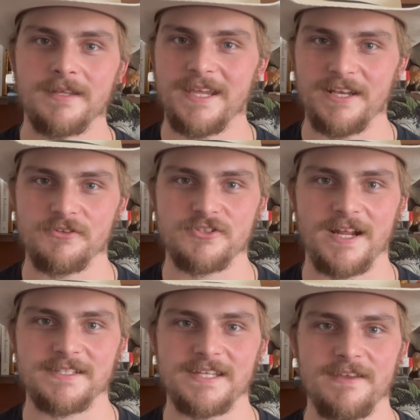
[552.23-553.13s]

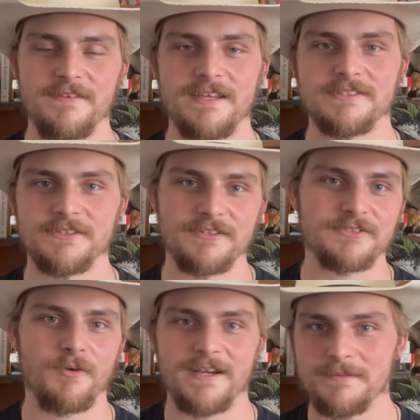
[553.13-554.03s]
Inostrancevia, so there's
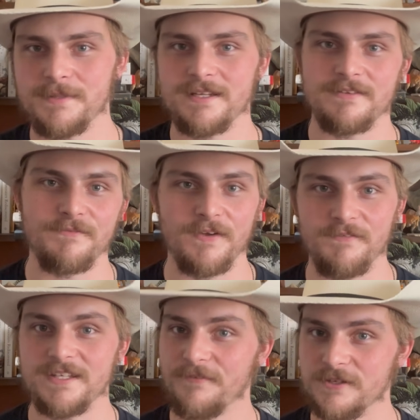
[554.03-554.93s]
quite a bit of
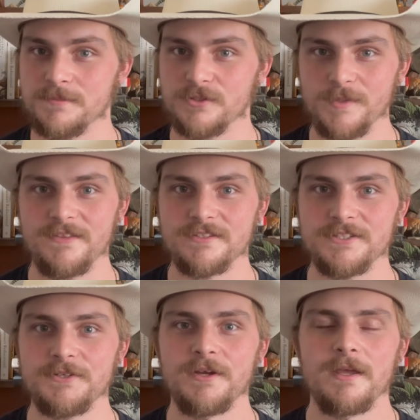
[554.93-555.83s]
a difference between the
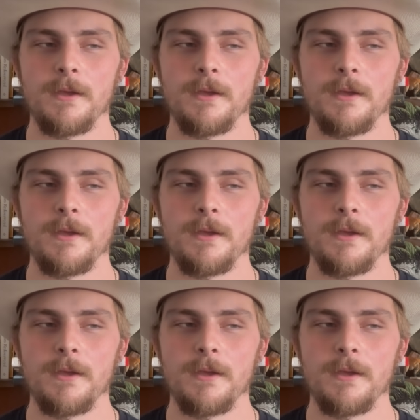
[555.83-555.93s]
two,